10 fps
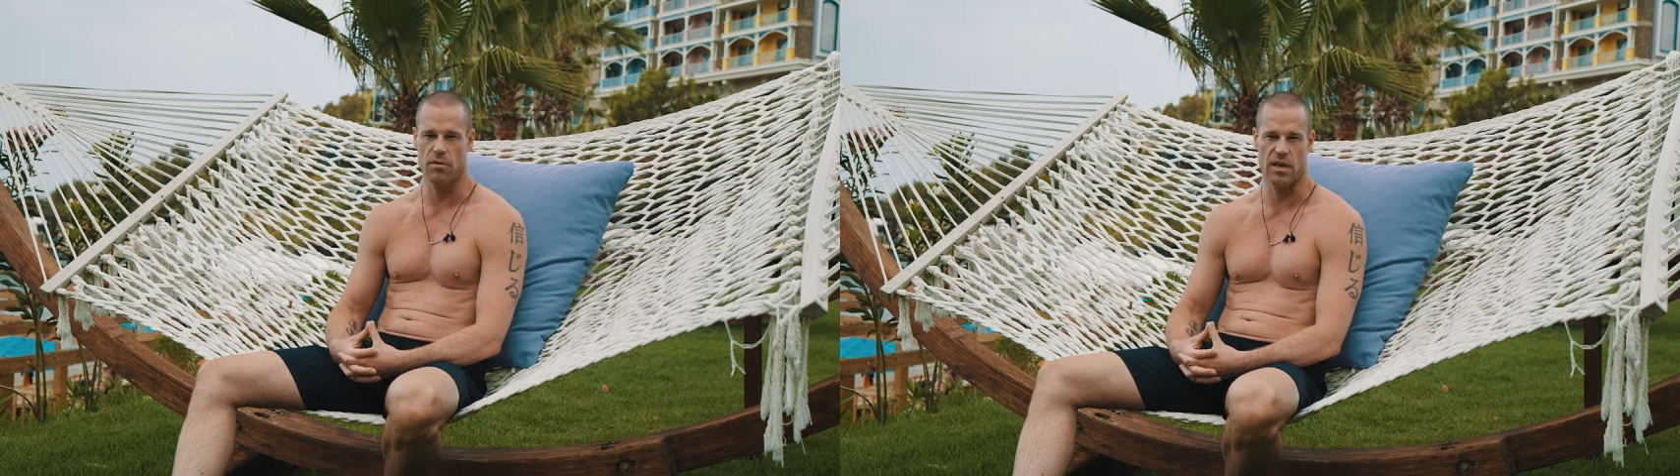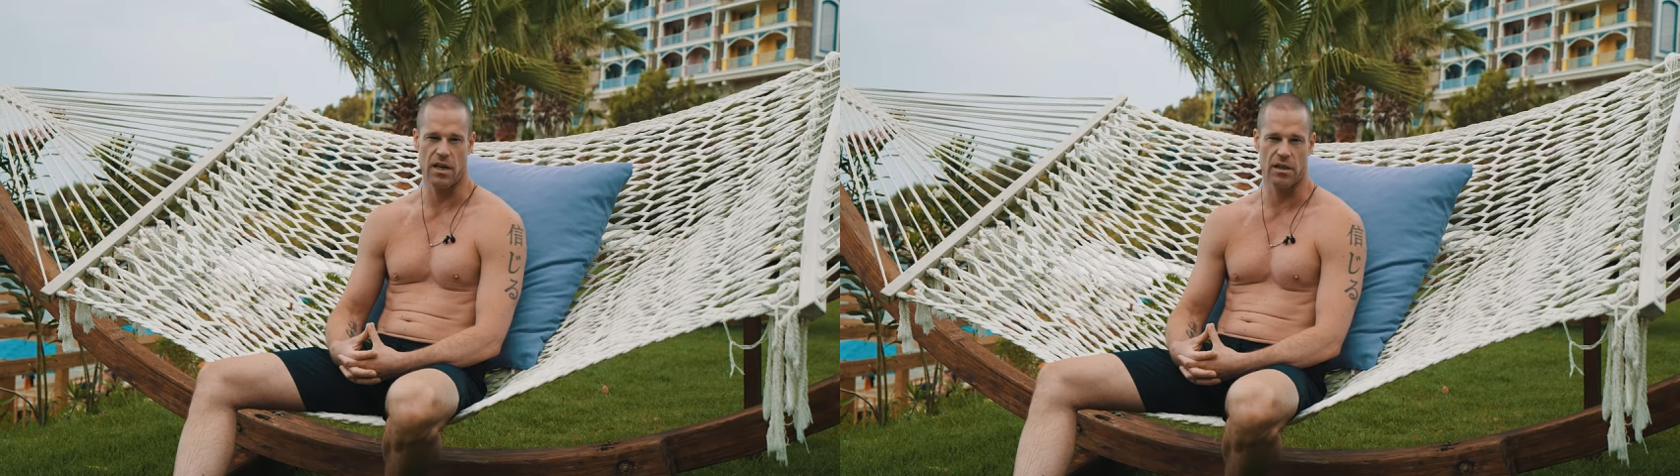
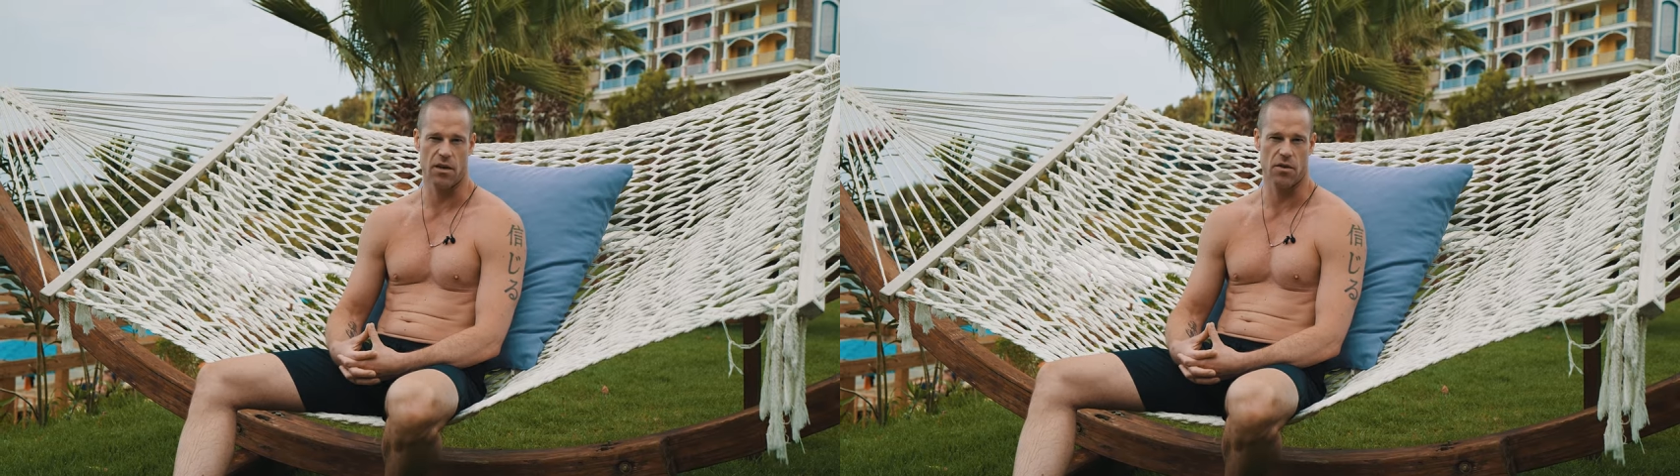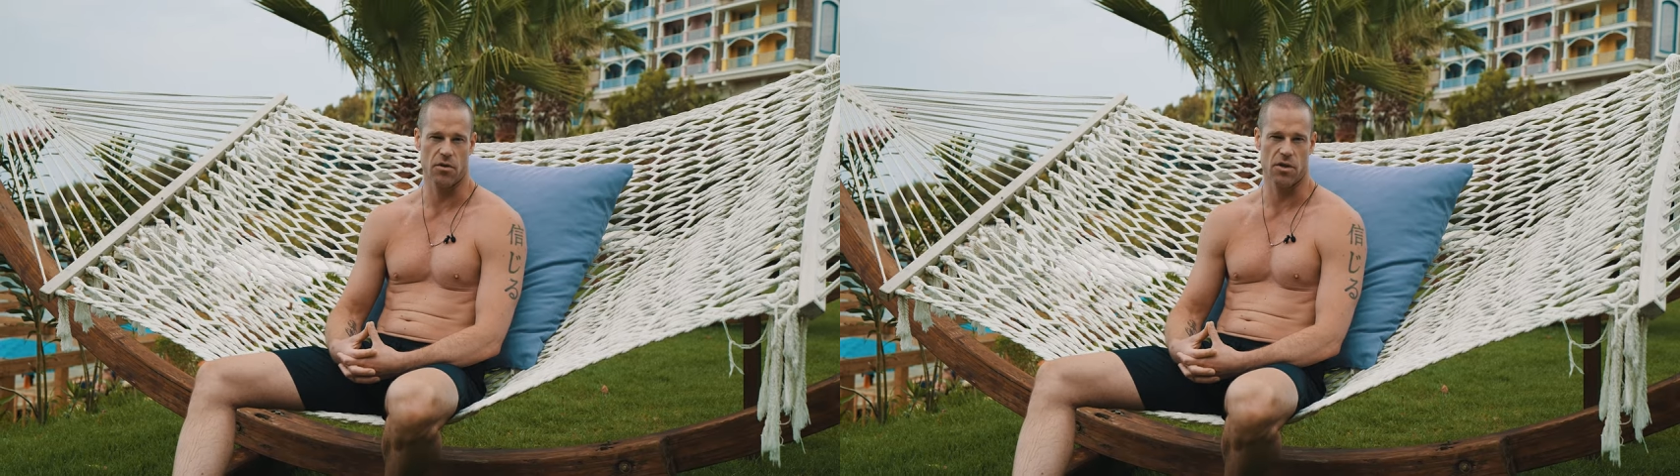eat
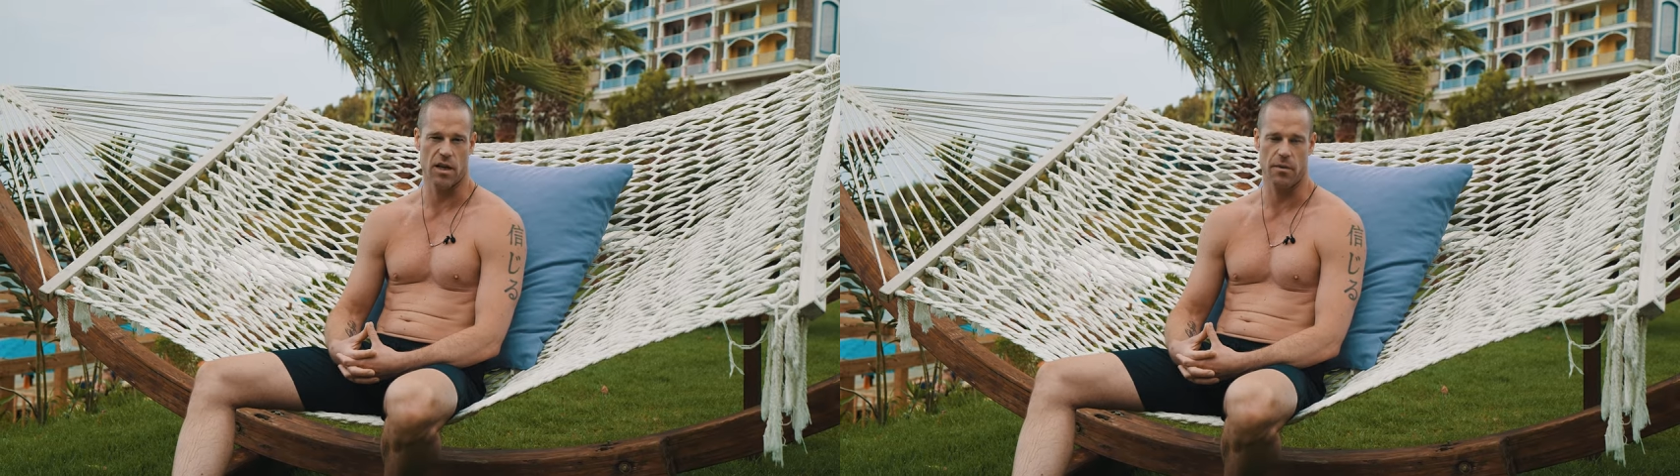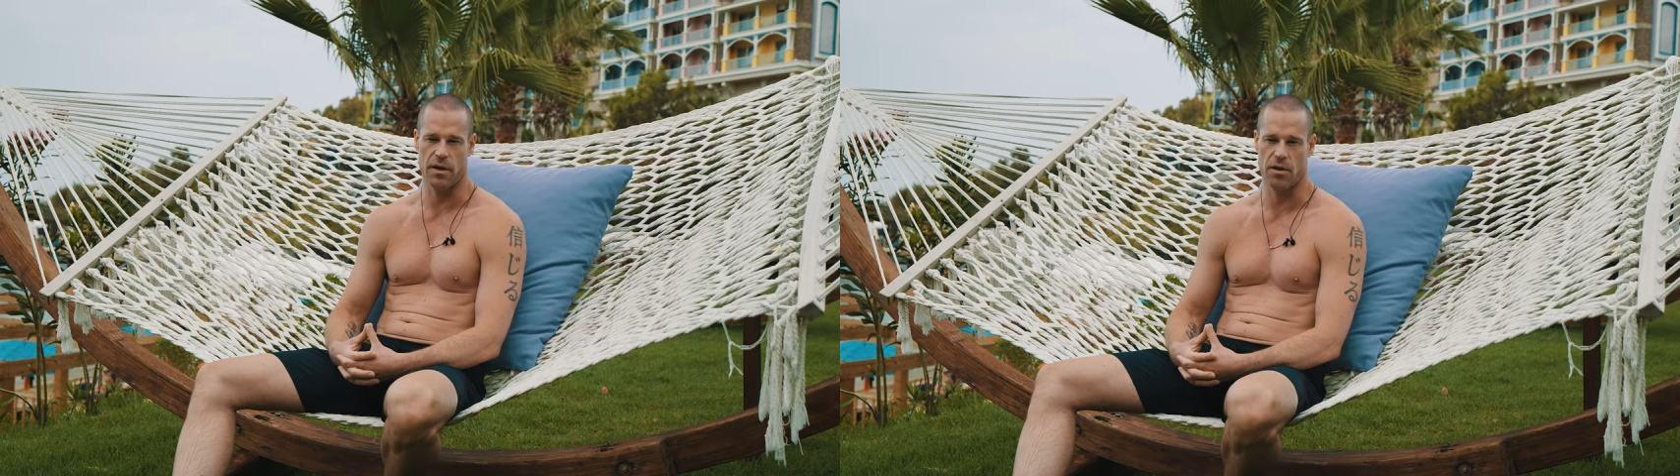and go
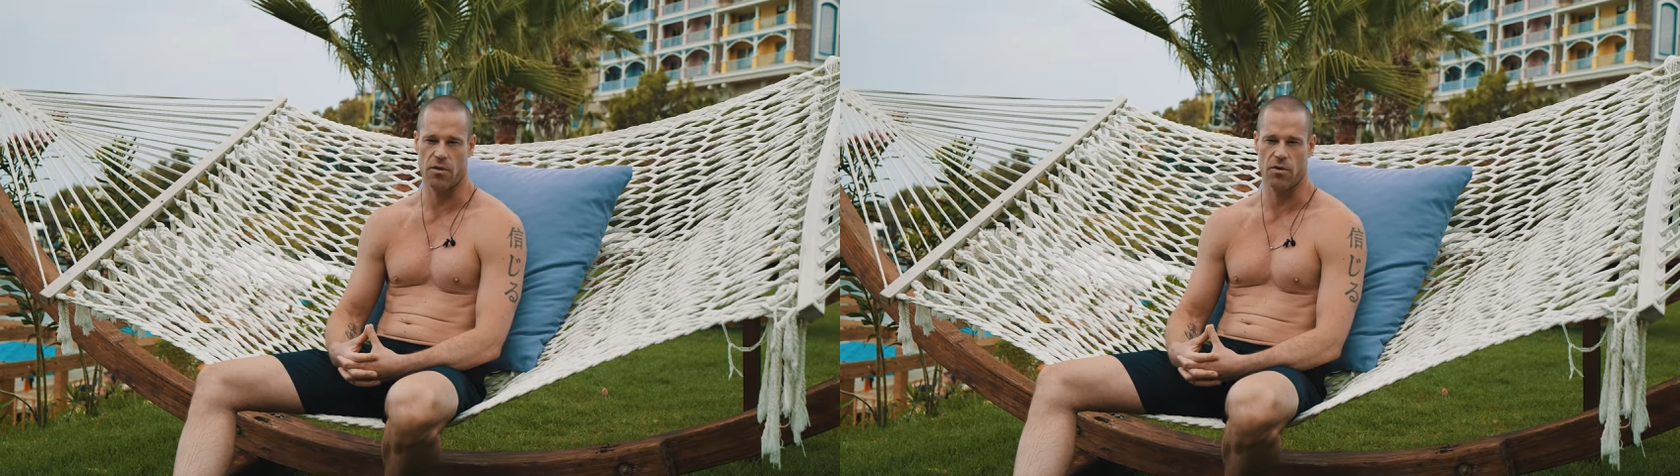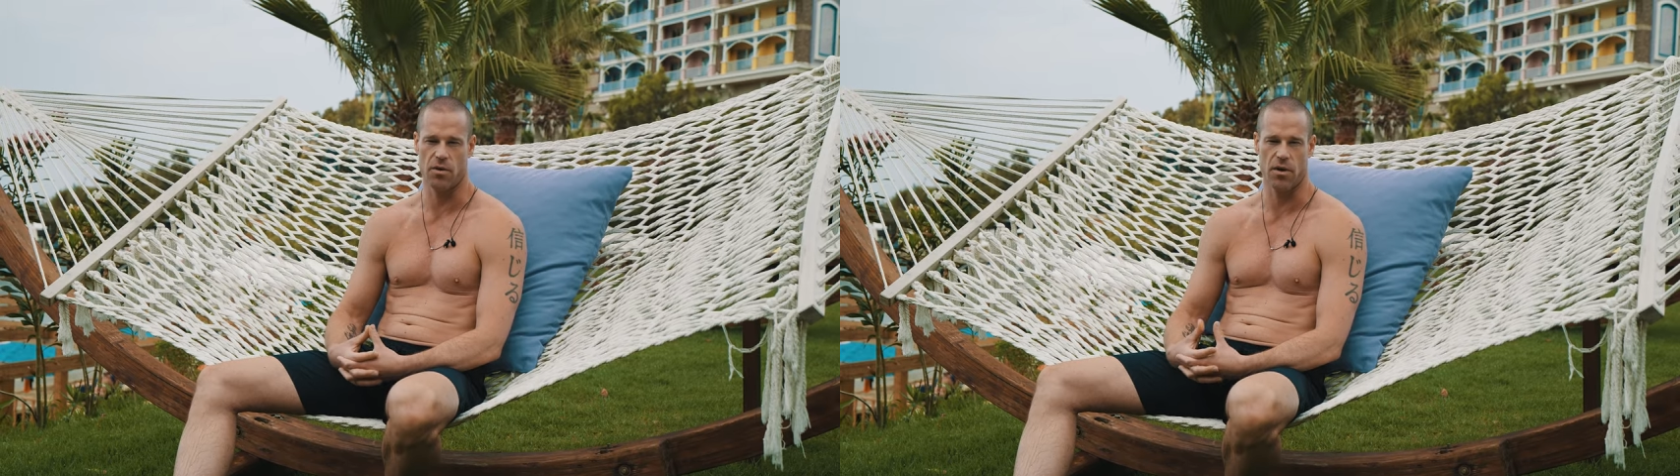sleep, and you
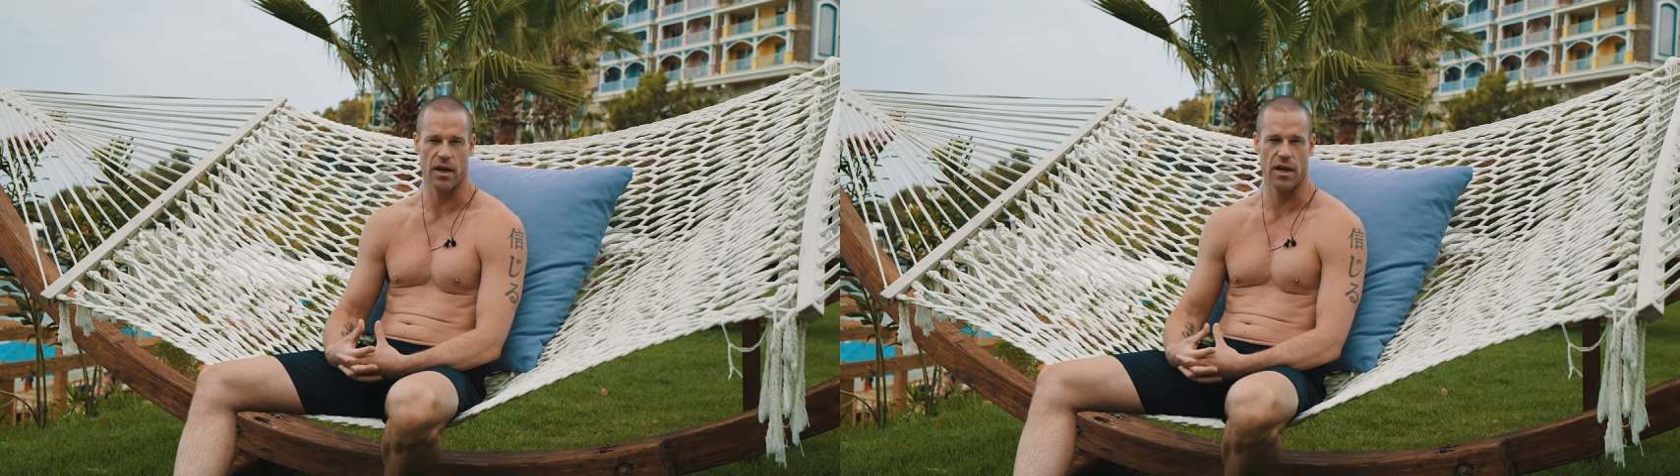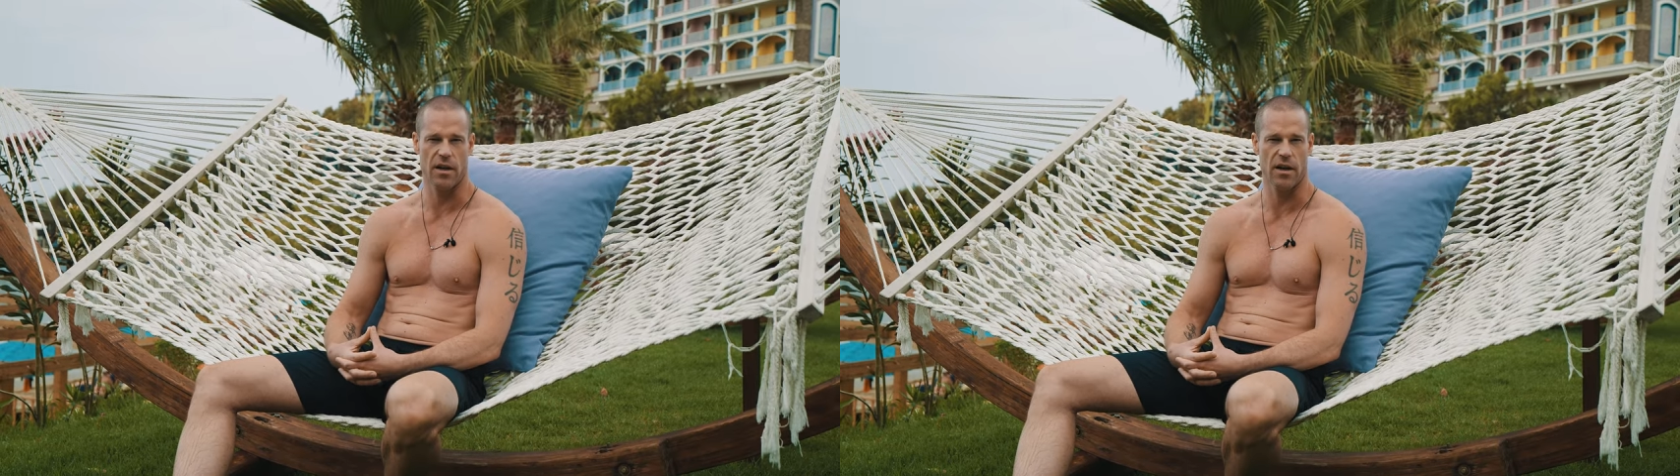do it
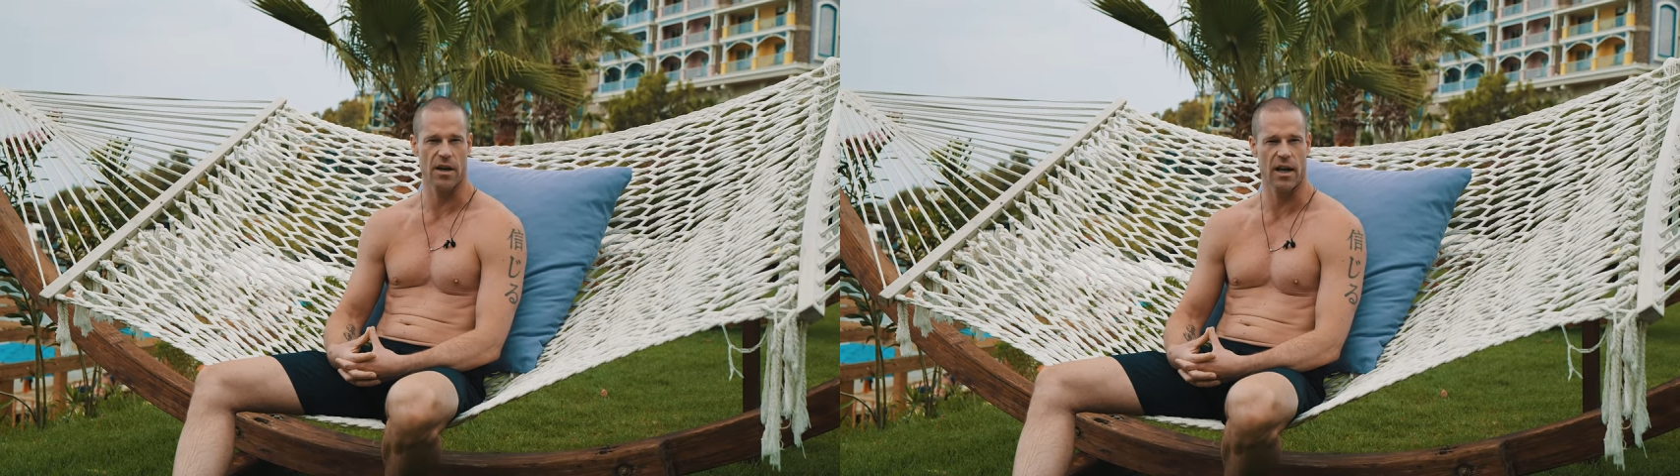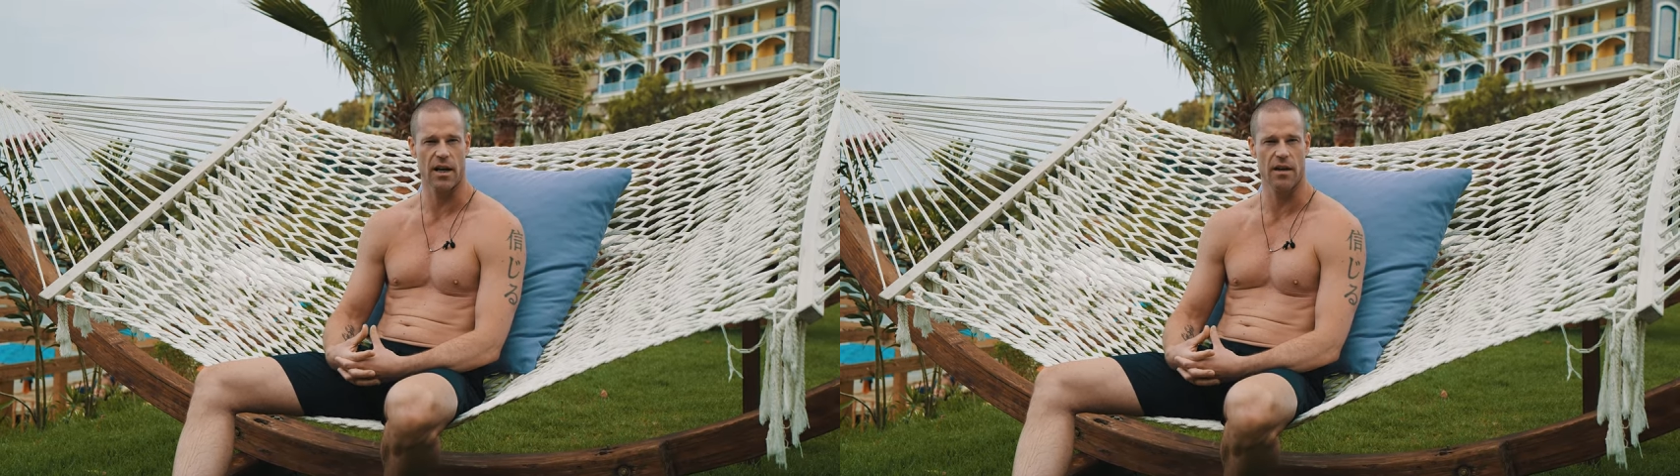again and
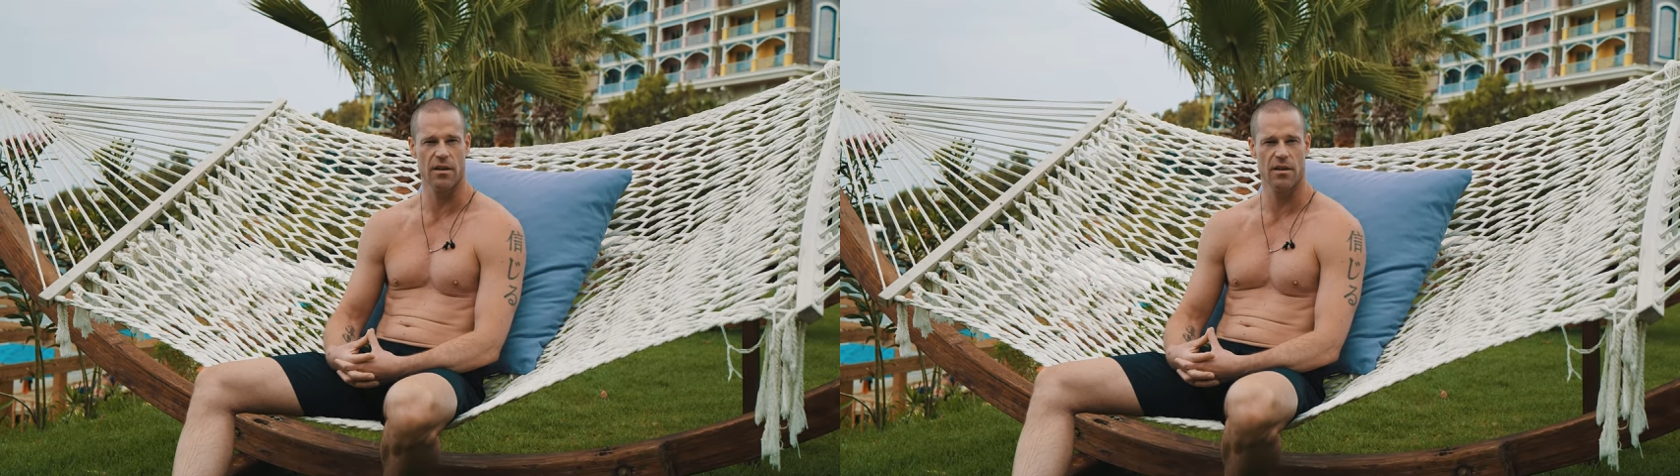again.